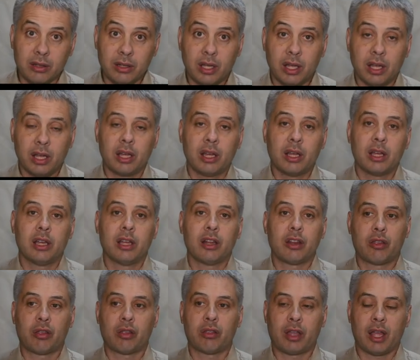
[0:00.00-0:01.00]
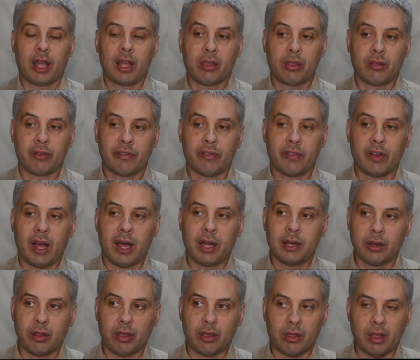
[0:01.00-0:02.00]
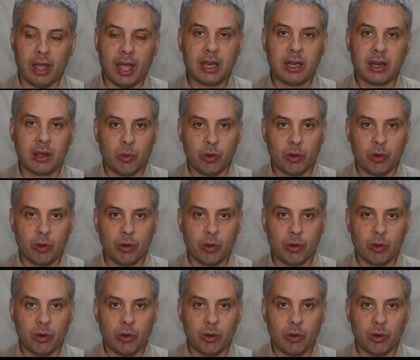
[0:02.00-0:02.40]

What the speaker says: It's just a case of understanding